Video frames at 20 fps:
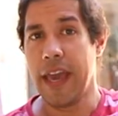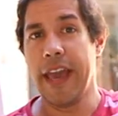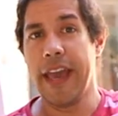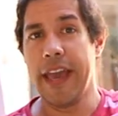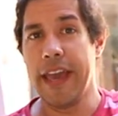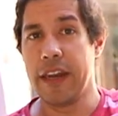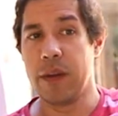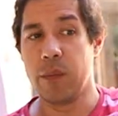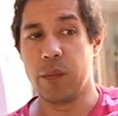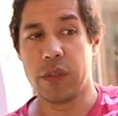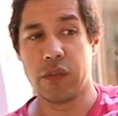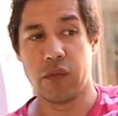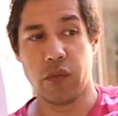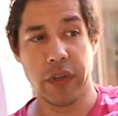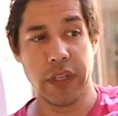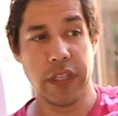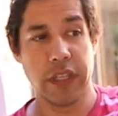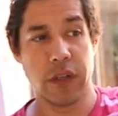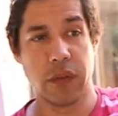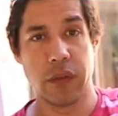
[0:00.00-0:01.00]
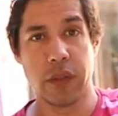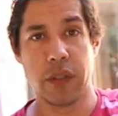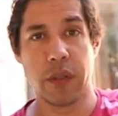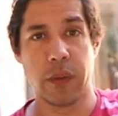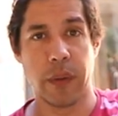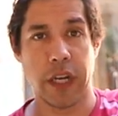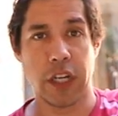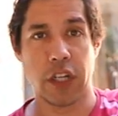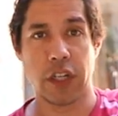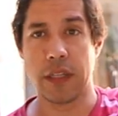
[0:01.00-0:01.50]
And it was really good
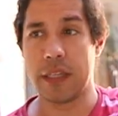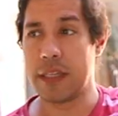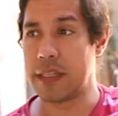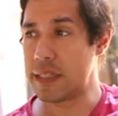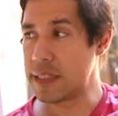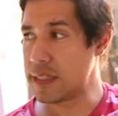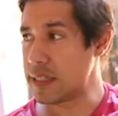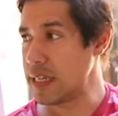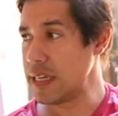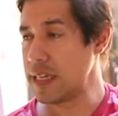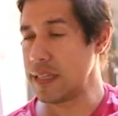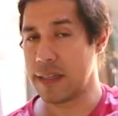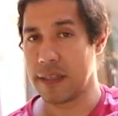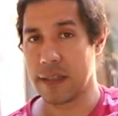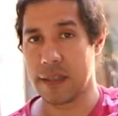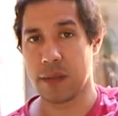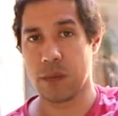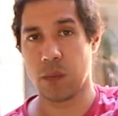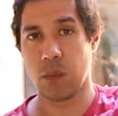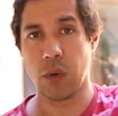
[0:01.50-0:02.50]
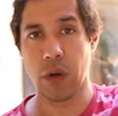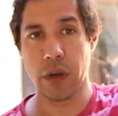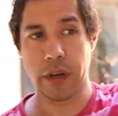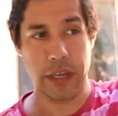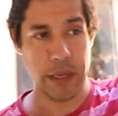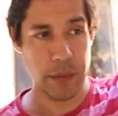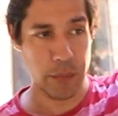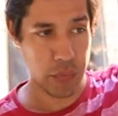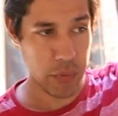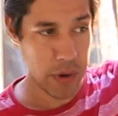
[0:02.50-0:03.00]
to actually see this
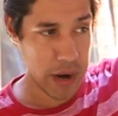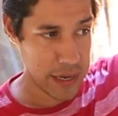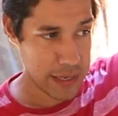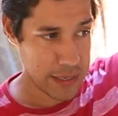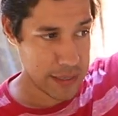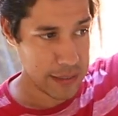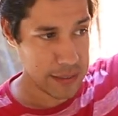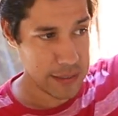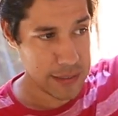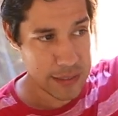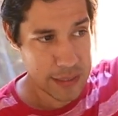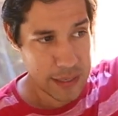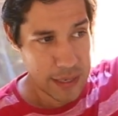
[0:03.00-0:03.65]
work in practice.